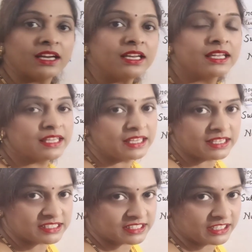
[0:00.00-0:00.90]

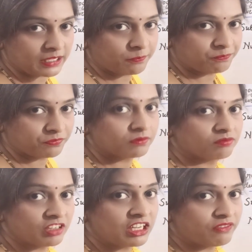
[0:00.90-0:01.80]
easily.
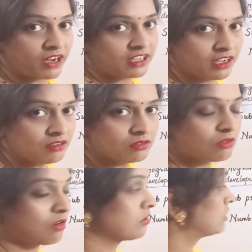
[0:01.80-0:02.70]
Divide and
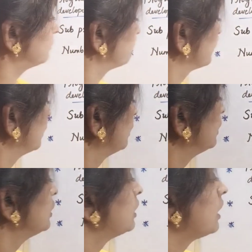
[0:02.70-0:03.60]
conquer.
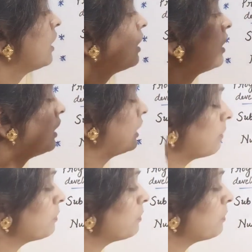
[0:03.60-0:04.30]
Number of